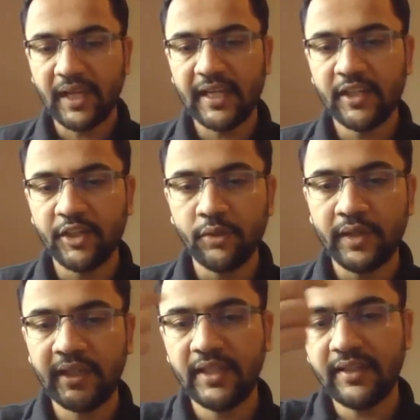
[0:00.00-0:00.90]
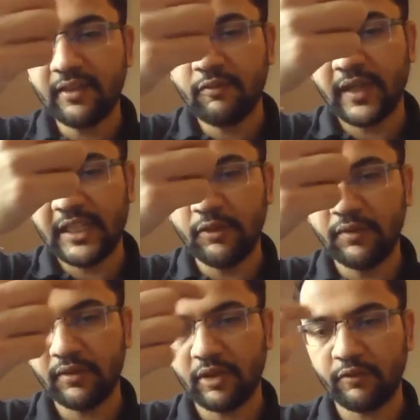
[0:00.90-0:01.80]
And you render the
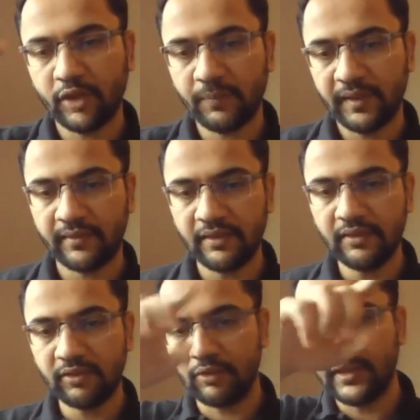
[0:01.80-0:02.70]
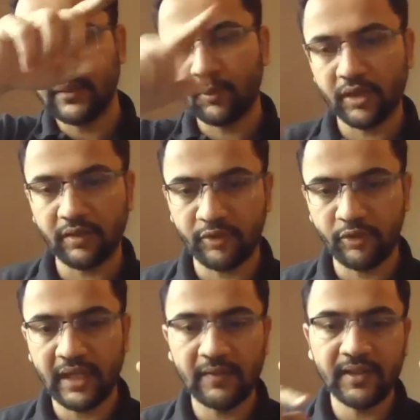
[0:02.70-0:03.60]
values for a pixel through that model. So
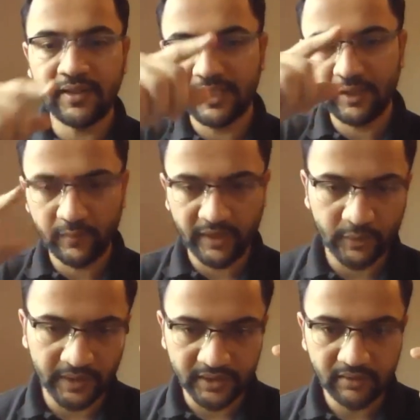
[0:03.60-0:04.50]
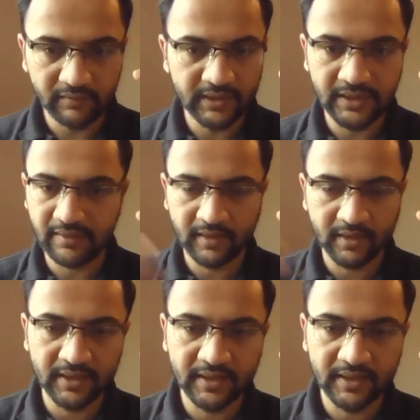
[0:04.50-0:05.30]
you have a rendering equation, which is